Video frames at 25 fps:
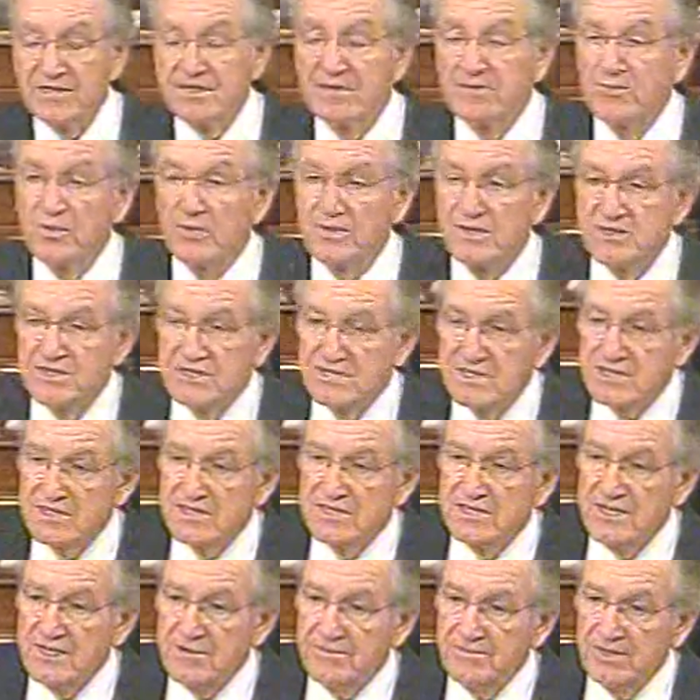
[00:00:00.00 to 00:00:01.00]
that more than
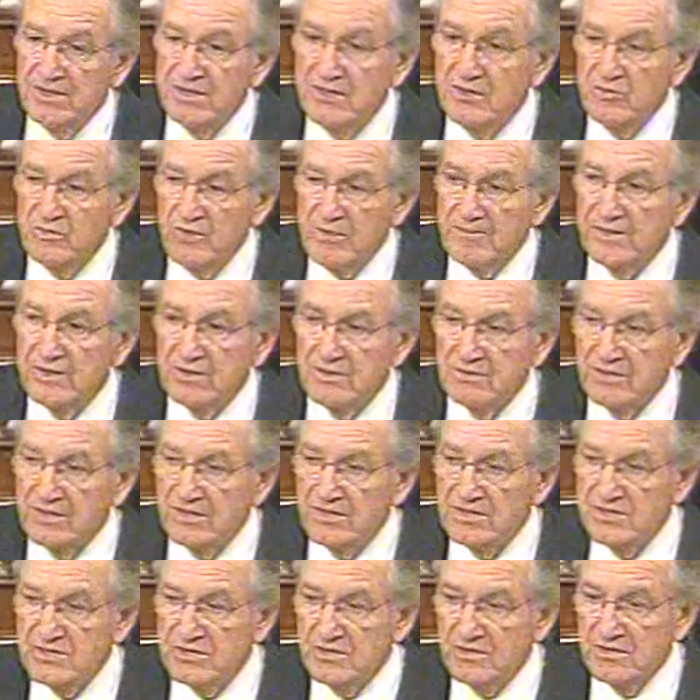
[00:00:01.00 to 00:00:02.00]
16 million women are
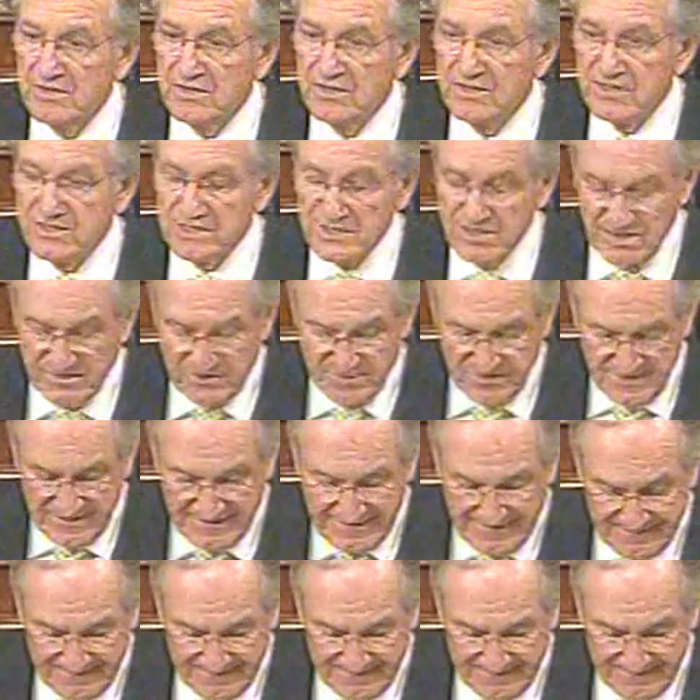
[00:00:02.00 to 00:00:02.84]
uninsured in this country.